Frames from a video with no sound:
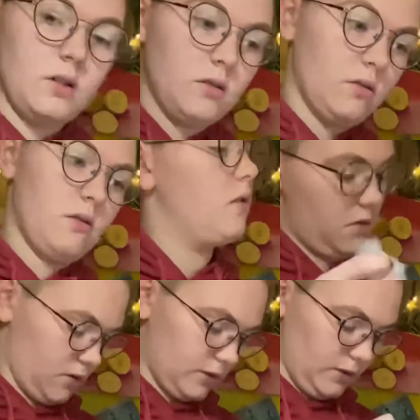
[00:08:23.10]

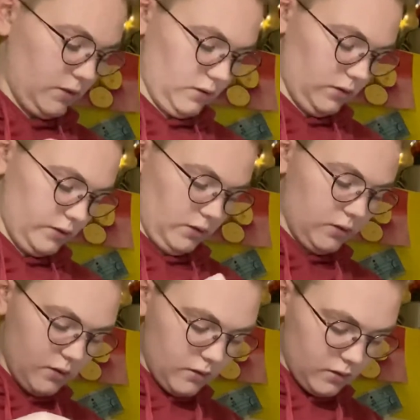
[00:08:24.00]
acknowledging the existence
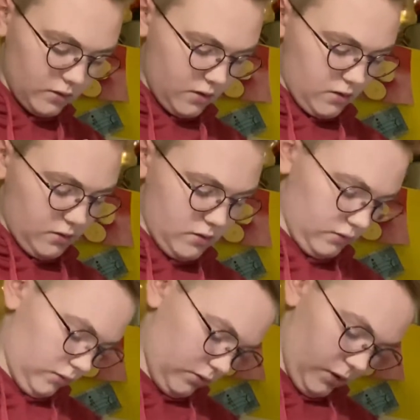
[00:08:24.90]
of any dinosaur
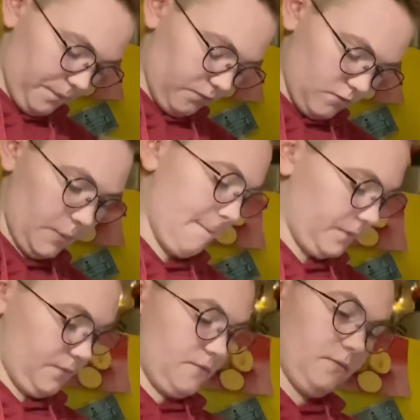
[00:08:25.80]

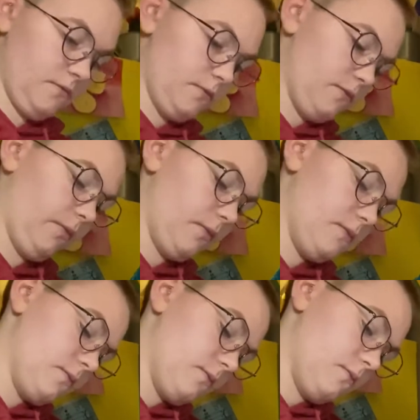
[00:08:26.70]
skeletons or
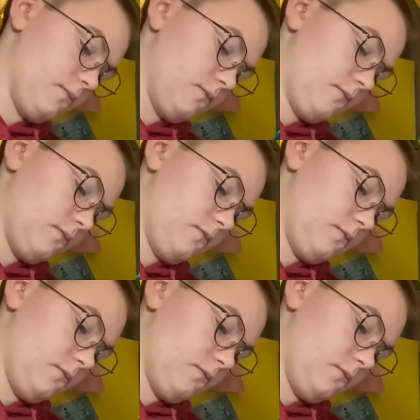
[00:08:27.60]
bones,